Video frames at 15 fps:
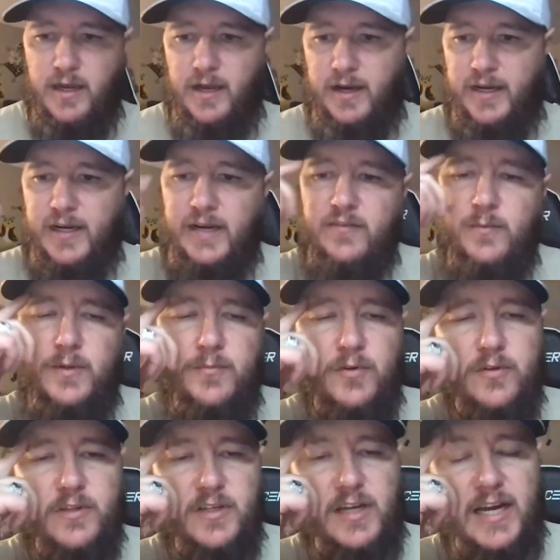and I can never
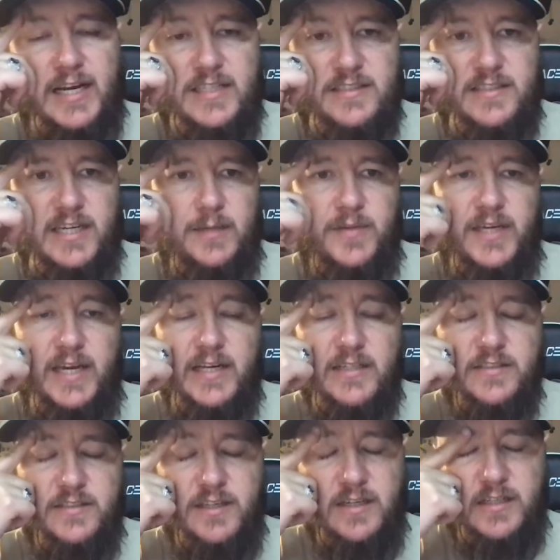remember the guy's name. He
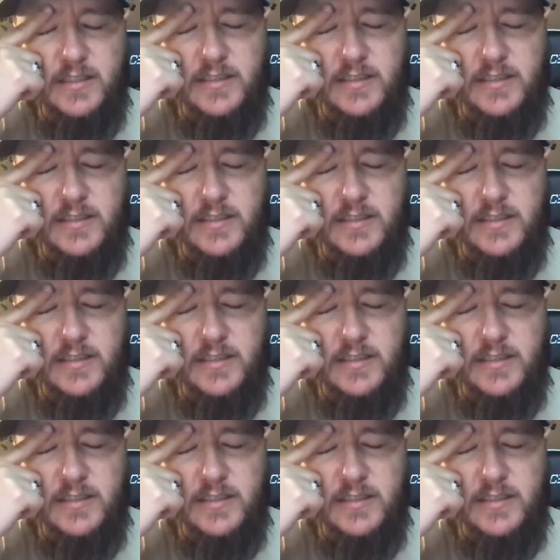has